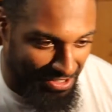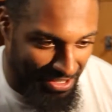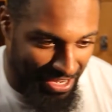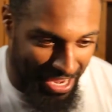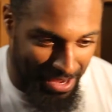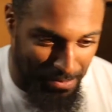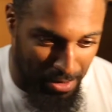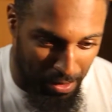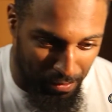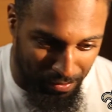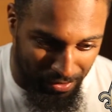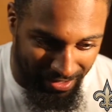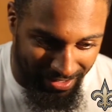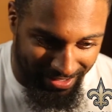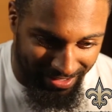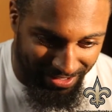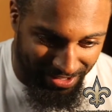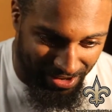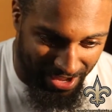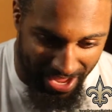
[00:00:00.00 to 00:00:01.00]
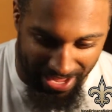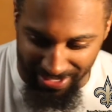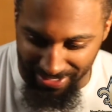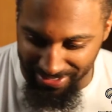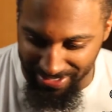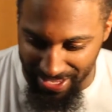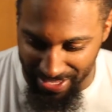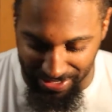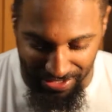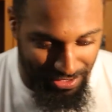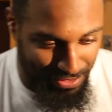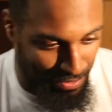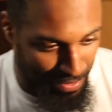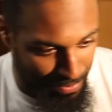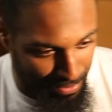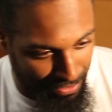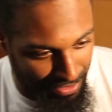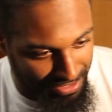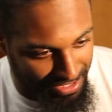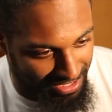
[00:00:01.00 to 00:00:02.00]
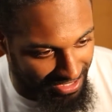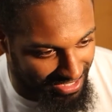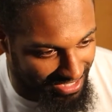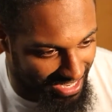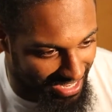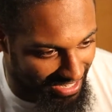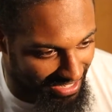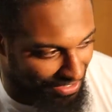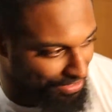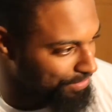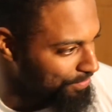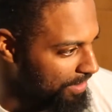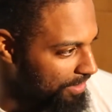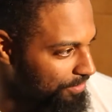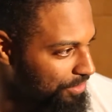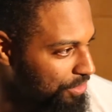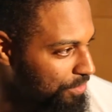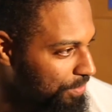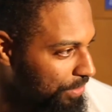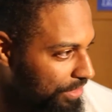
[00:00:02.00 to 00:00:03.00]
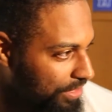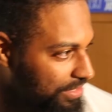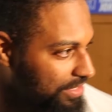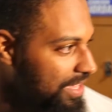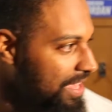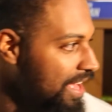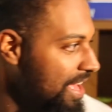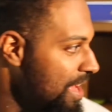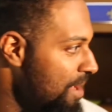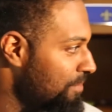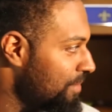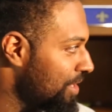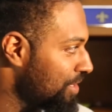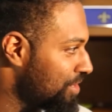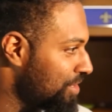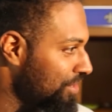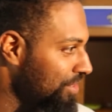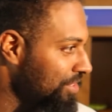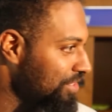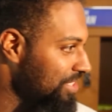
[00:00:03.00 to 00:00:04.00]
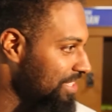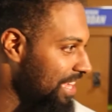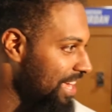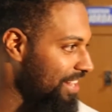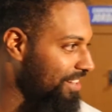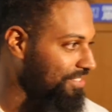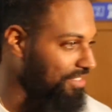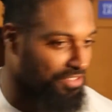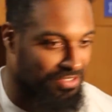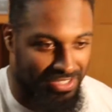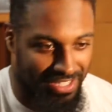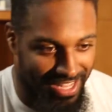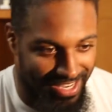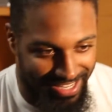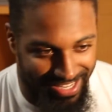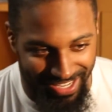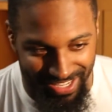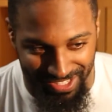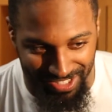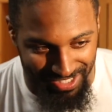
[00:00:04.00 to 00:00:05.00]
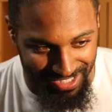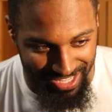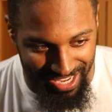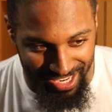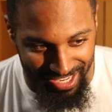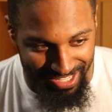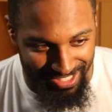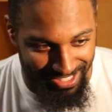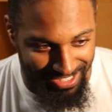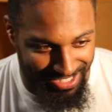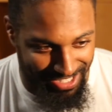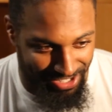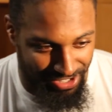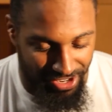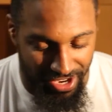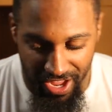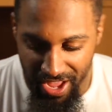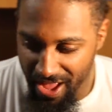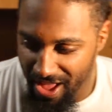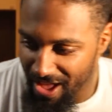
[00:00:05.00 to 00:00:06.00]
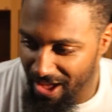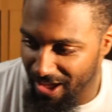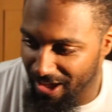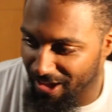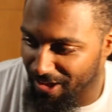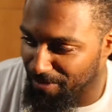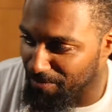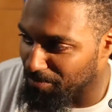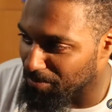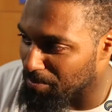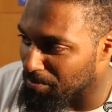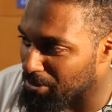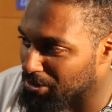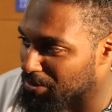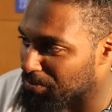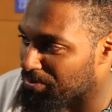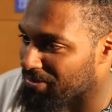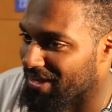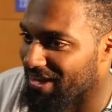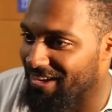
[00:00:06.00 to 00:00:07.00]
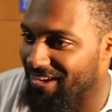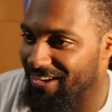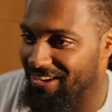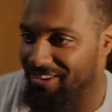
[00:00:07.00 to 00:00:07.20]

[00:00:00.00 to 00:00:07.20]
Came over and, you know, had his three boys on the sideline, or maybe two boys. I'm not sure, there's a lot of kids on the sideline this year. We're multiplying